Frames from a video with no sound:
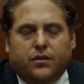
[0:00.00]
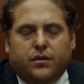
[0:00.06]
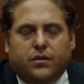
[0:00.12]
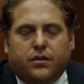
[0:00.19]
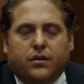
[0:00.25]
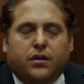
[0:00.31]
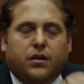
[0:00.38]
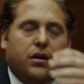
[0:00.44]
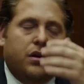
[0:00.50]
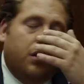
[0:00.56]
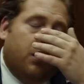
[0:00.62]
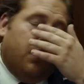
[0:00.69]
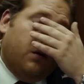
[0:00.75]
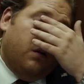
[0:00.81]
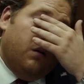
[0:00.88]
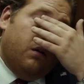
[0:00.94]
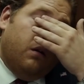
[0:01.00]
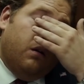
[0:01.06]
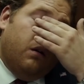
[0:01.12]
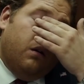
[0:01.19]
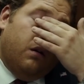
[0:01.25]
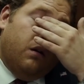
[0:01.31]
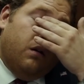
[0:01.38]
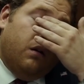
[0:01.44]

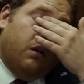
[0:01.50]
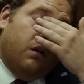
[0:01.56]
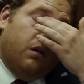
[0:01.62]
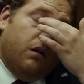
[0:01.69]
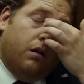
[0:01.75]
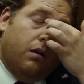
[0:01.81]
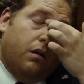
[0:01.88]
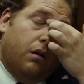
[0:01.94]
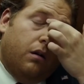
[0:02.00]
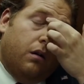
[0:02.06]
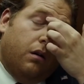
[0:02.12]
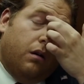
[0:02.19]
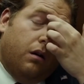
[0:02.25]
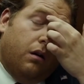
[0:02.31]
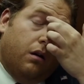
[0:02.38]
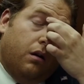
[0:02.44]
No one is speaking in this clip.